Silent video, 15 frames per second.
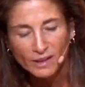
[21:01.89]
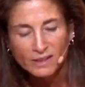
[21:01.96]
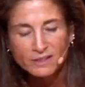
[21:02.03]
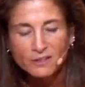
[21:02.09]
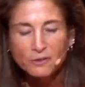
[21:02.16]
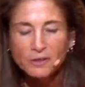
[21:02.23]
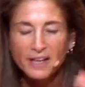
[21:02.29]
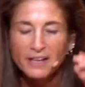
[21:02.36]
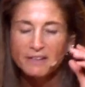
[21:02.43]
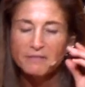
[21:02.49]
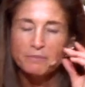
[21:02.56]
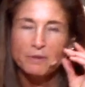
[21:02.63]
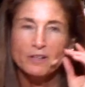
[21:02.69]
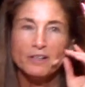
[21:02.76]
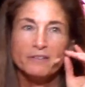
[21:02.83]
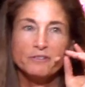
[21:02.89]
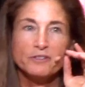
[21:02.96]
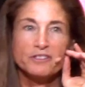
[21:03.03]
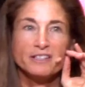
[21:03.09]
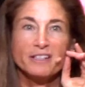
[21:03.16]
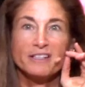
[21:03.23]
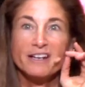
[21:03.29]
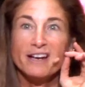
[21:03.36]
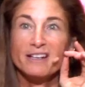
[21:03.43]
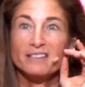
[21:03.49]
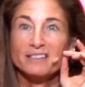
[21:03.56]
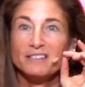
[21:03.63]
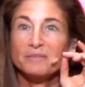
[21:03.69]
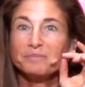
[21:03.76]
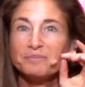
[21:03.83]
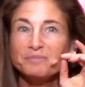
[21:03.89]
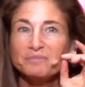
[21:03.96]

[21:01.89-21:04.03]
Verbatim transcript: It's okay if part of you said yes.